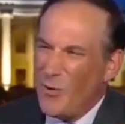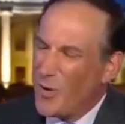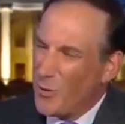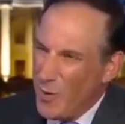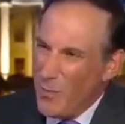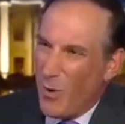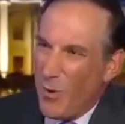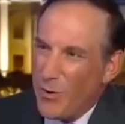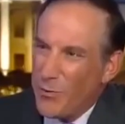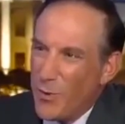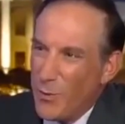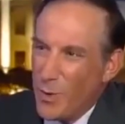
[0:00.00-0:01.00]
Also, can we
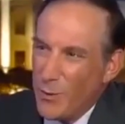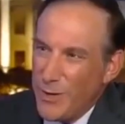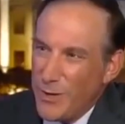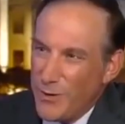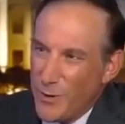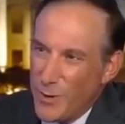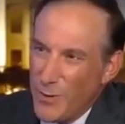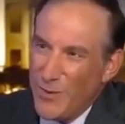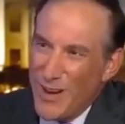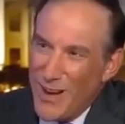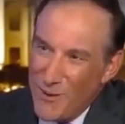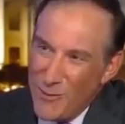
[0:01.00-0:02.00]
pause for a moment and talk
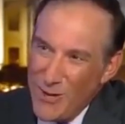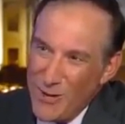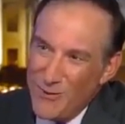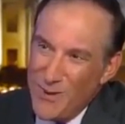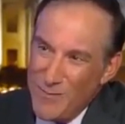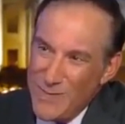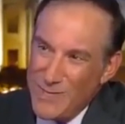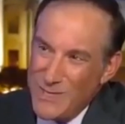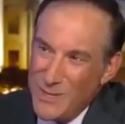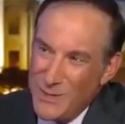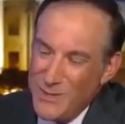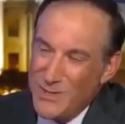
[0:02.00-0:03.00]
about the irony of
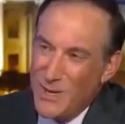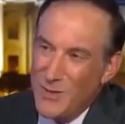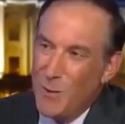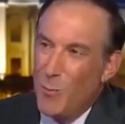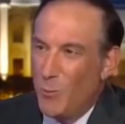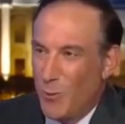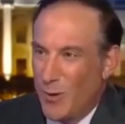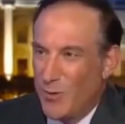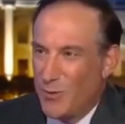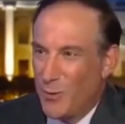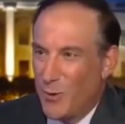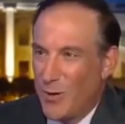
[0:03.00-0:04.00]
NBC News saying they won't run
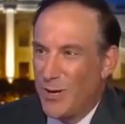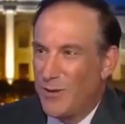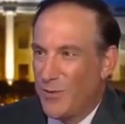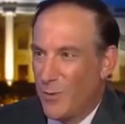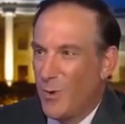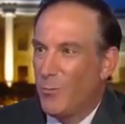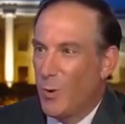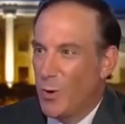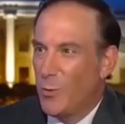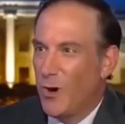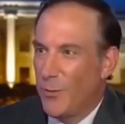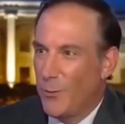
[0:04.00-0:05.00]
a story if someone
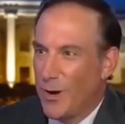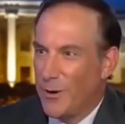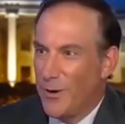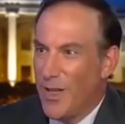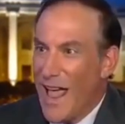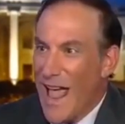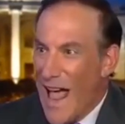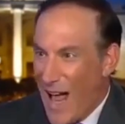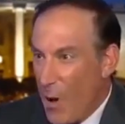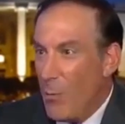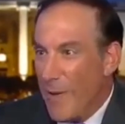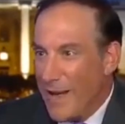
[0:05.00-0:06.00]
won't go on the record?
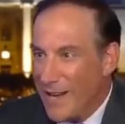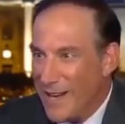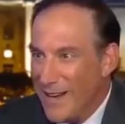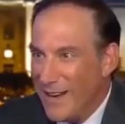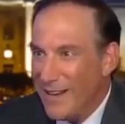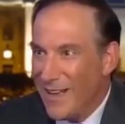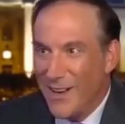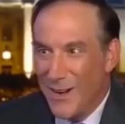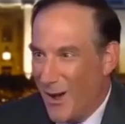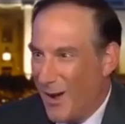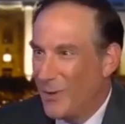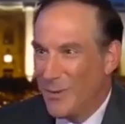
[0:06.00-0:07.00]
How many
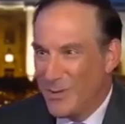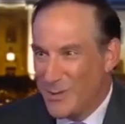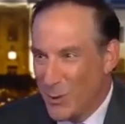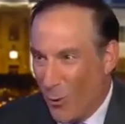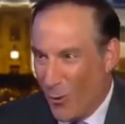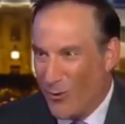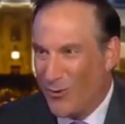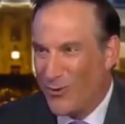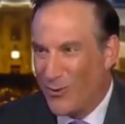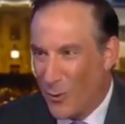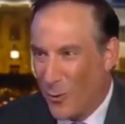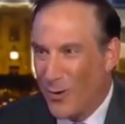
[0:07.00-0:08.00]
anonymous sourced
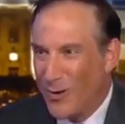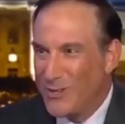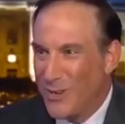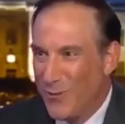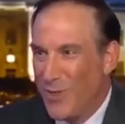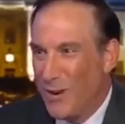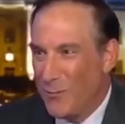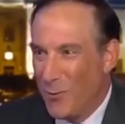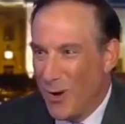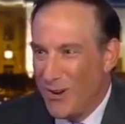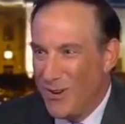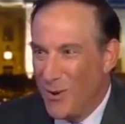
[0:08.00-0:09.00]
stories have they
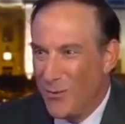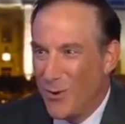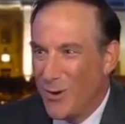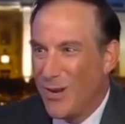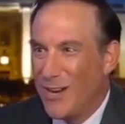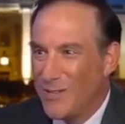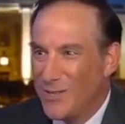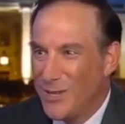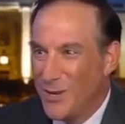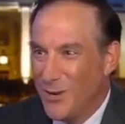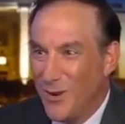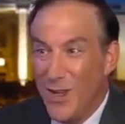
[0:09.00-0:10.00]
run over the last
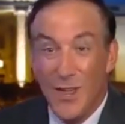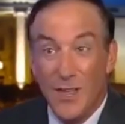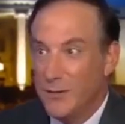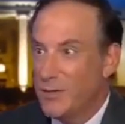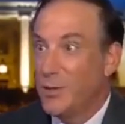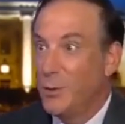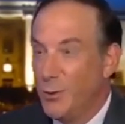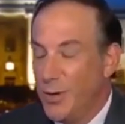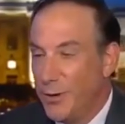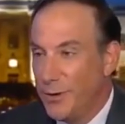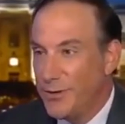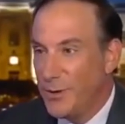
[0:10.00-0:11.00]
year, 2
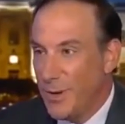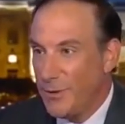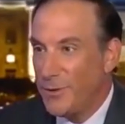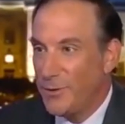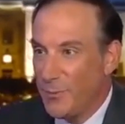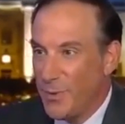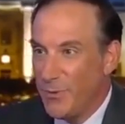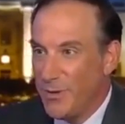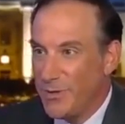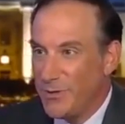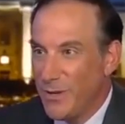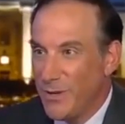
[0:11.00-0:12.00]
years about the Trump
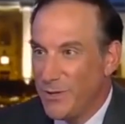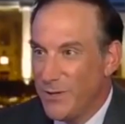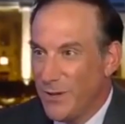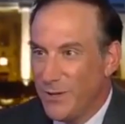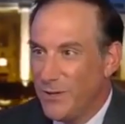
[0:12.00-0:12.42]
administration?